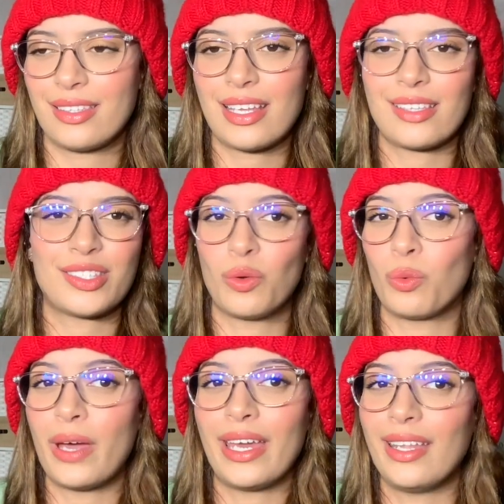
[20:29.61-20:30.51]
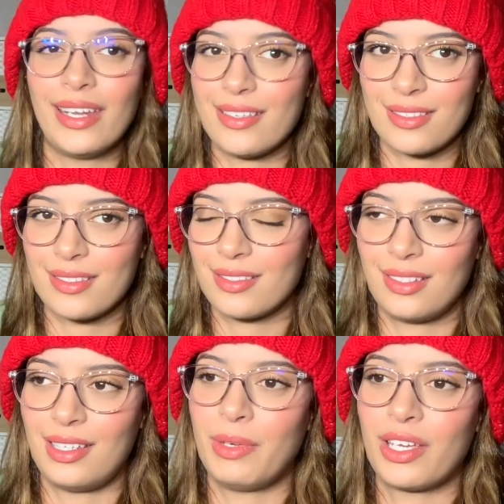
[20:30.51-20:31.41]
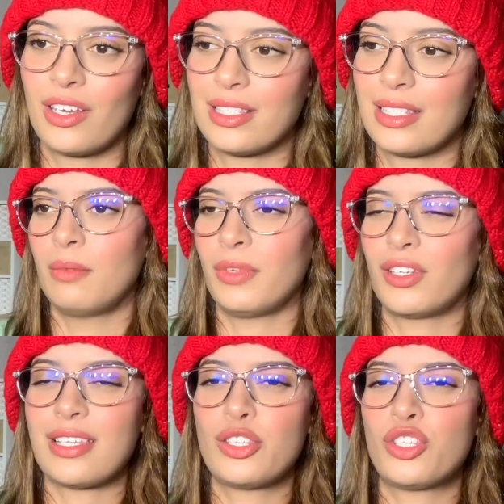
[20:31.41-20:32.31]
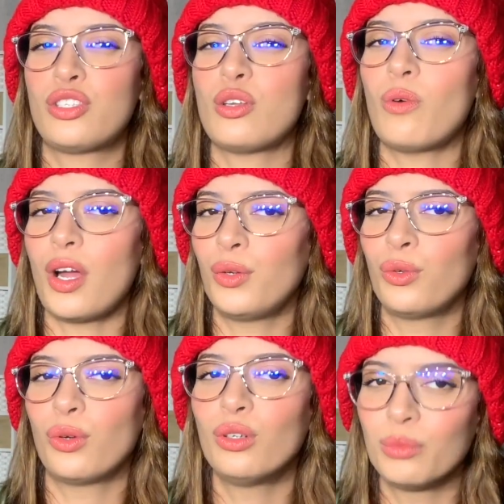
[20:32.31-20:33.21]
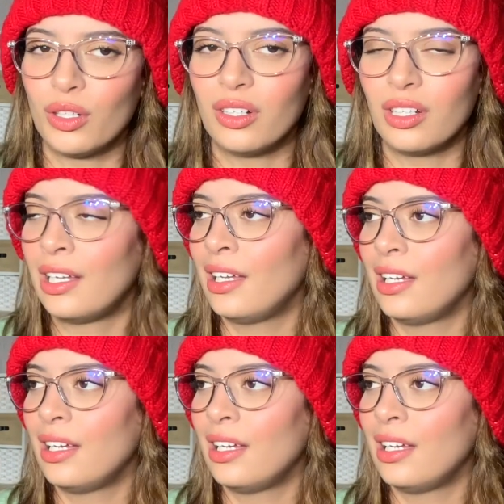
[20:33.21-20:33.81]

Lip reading: That's the way it is, because it's so unnormal